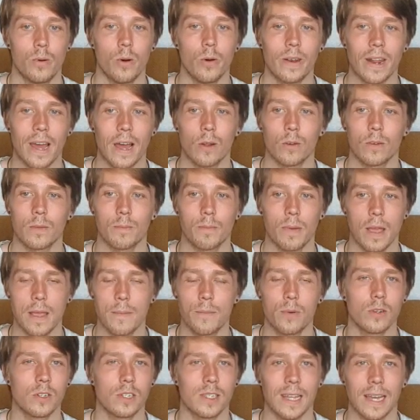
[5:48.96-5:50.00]
put out
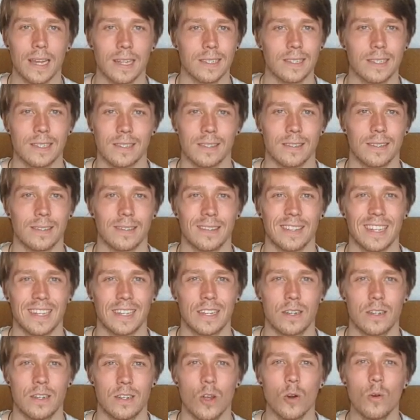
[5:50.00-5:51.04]
papers that
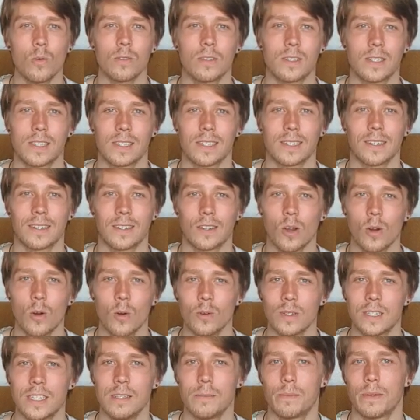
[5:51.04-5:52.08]
don't
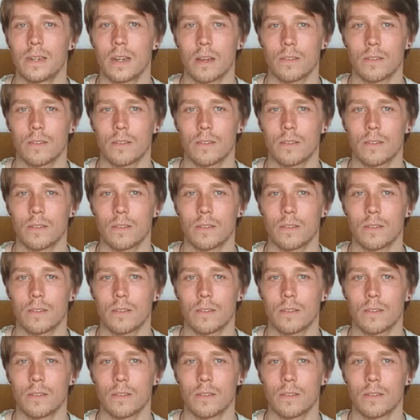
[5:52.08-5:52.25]
go deep